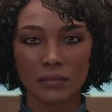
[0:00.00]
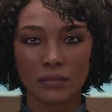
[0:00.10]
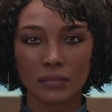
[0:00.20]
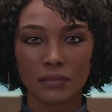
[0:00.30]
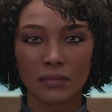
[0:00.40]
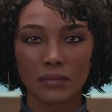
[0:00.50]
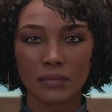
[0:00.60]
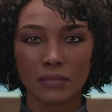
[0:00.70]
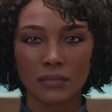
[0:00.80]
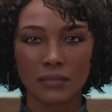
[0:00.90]

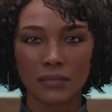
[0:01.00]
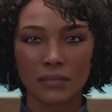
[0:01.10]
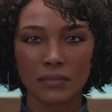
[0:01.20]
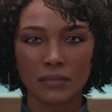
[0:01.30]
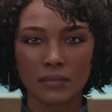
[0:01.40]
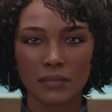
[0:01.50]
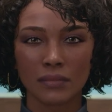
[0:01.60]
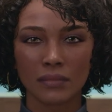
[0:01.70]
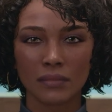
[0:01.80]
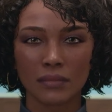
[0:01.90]

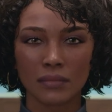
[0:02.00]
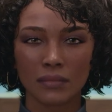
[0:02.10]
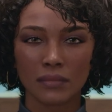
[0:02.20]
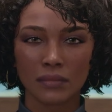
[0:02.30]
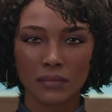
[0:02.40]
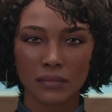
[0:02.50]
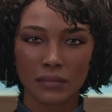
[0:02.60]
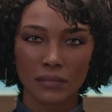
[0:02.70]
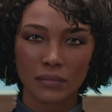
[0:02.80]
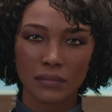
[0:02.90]

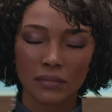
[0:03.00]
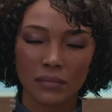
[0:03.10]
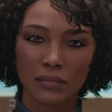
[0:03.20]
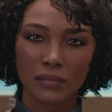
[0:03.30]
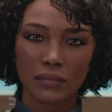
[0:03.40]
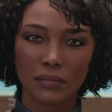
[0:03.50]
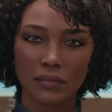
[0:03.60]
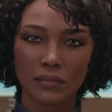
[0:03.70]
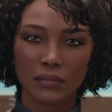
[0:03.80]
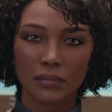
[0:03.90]

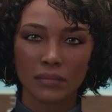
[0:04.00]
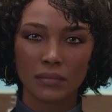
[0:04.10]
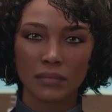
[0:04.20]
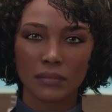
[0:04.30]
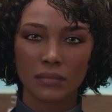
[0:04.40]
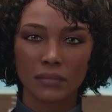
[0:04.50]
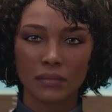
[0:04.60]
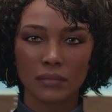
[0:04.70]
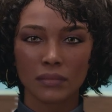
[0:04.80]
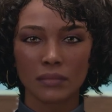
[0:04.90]

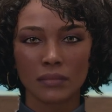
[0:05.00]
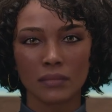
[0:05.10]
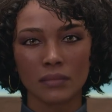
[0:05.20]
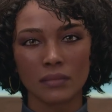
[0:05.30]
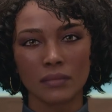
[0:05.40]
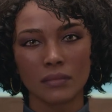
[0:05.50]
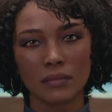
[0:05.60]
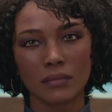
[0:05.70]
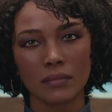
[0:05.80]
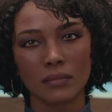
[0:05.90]

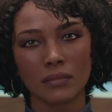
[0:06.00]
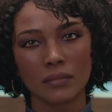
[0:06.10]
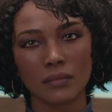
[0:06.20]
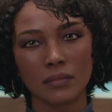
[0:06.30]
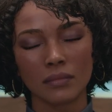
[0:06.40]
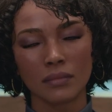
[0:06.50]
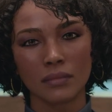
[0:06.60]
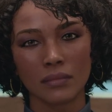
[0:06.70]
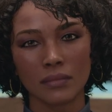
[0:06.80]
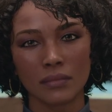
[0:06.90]

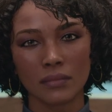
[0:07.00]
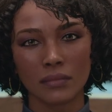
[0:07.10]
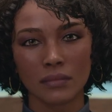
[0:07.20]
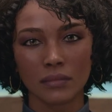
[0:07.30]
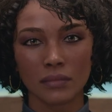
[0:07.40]
[no speech]